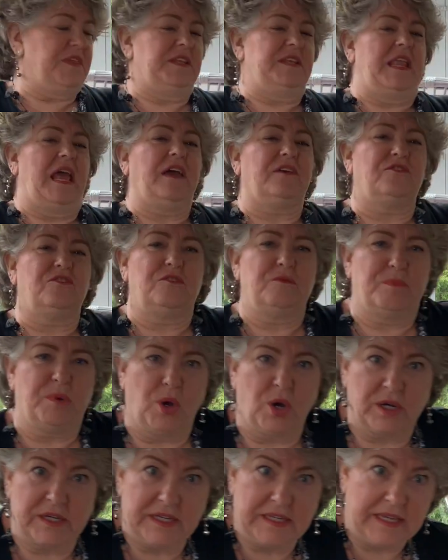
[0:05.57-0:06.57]
the next
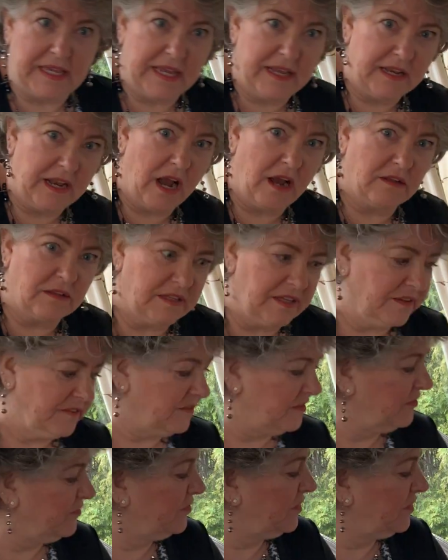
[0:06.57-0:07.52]
book in our list of